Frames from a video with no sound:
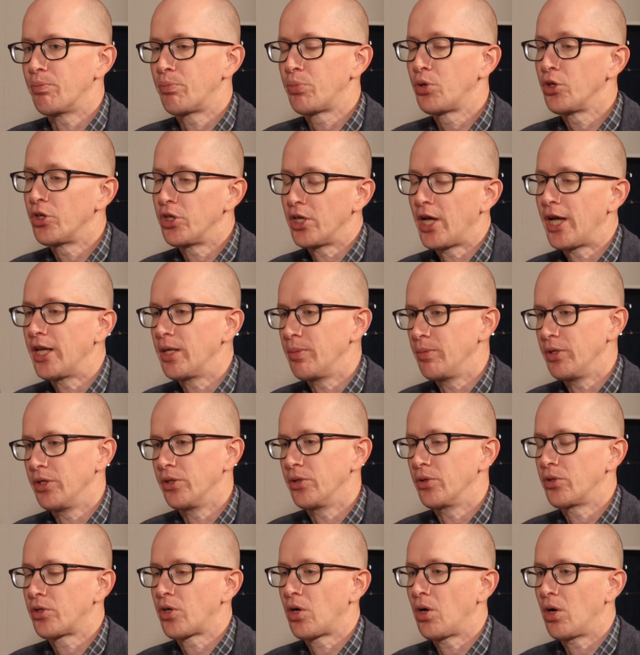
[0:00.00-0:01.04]
put an item in
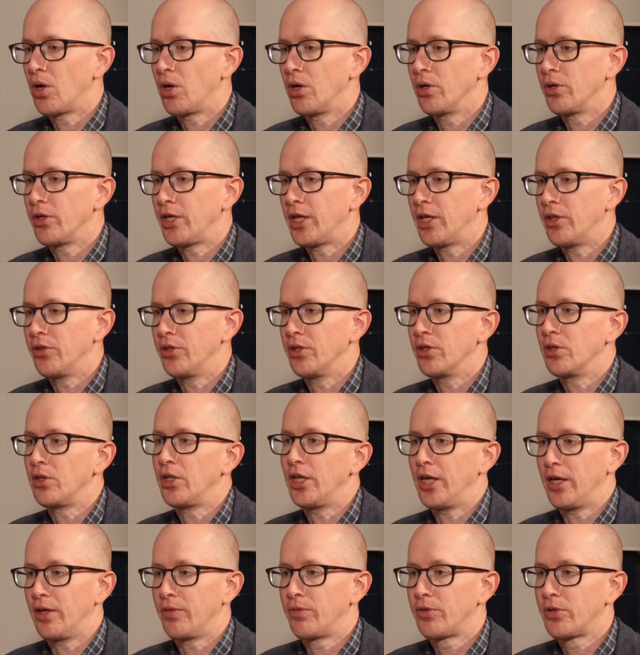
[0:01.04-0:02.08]
their cart, and then
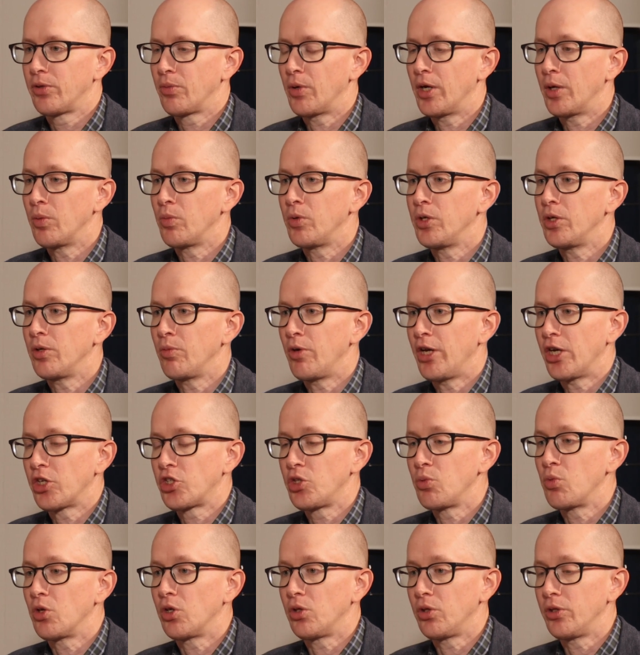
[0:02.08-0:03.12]
left. Right? We
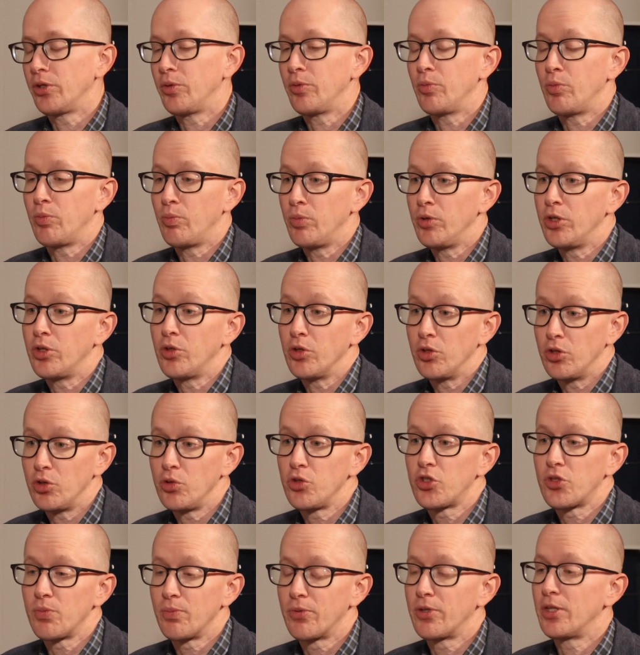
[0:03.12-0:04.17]
actually we can do
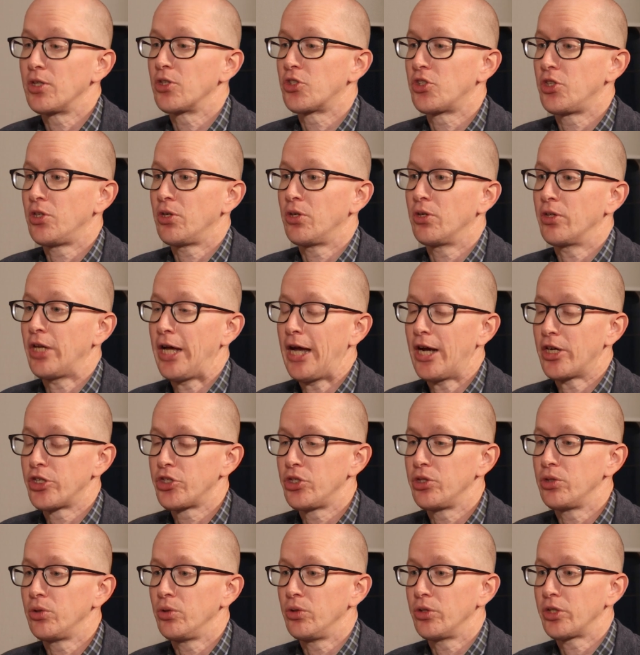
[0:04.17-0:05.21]
some things here to
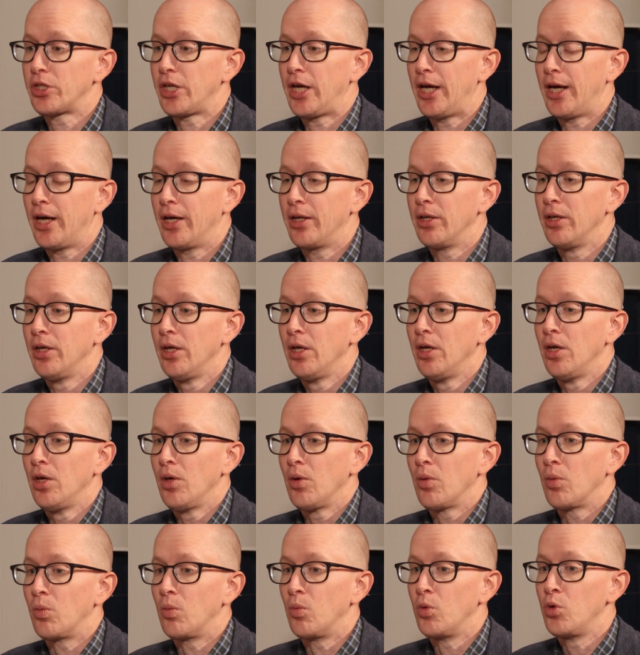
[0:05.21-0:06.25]
actually look at
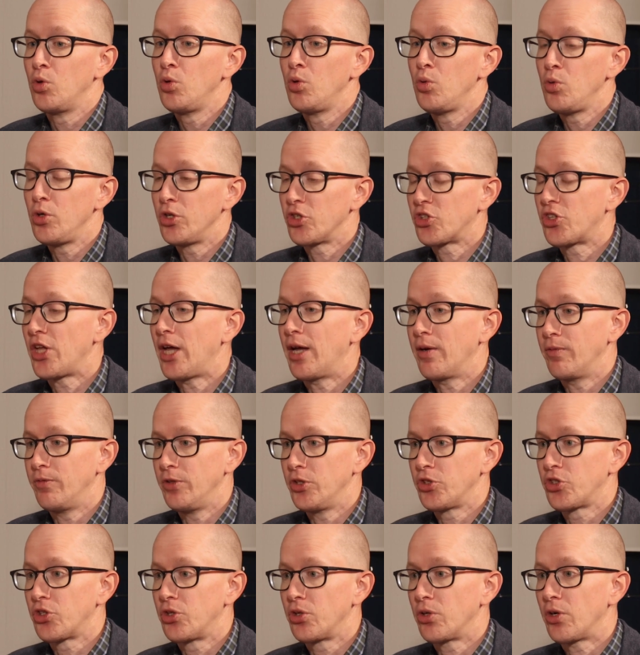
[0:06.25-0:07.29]
who is that
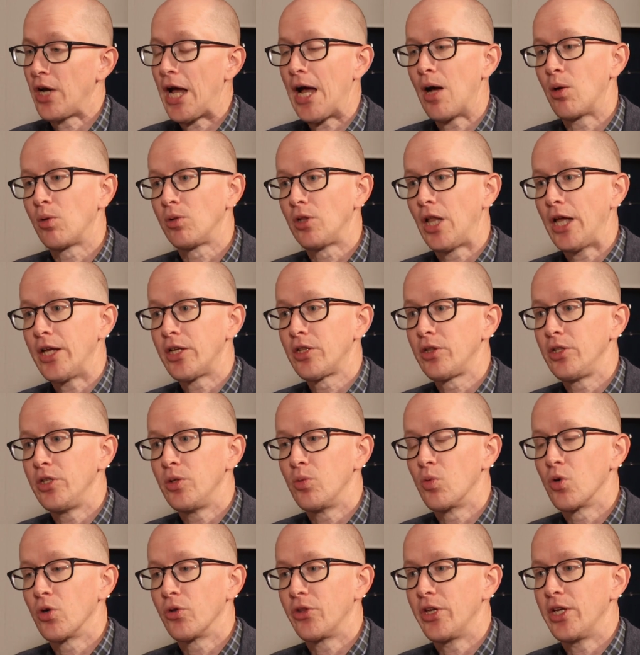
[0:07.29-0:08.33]
visitor, how likely
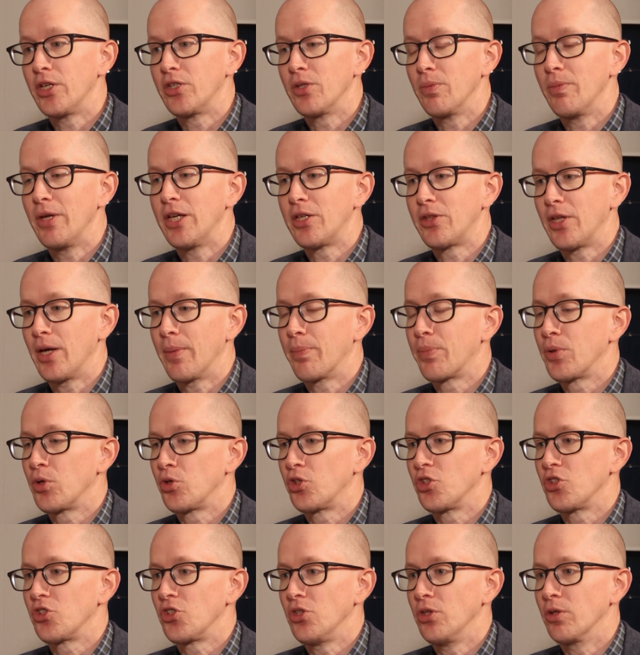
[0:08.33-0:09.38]
were they to make that
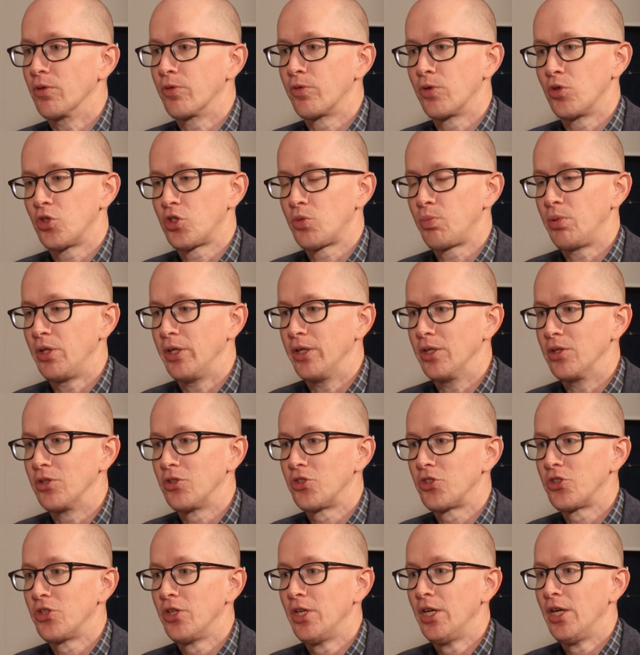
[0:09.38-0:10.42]
purchase in the first
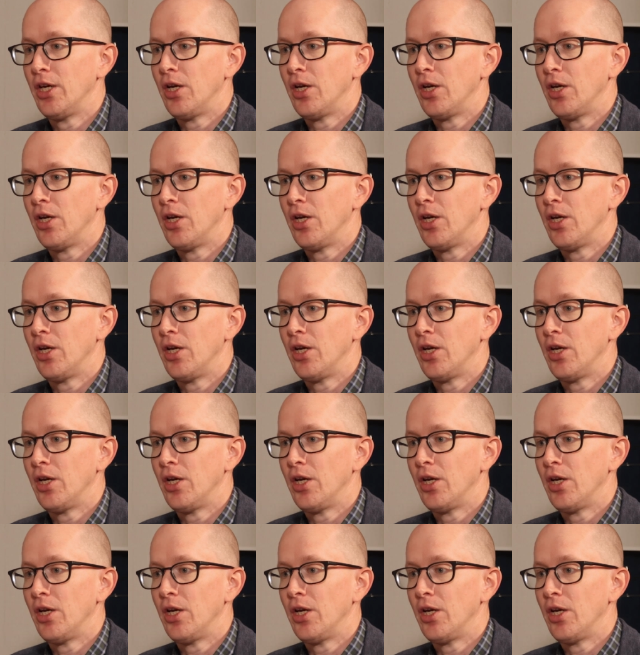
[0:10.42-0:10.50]
place.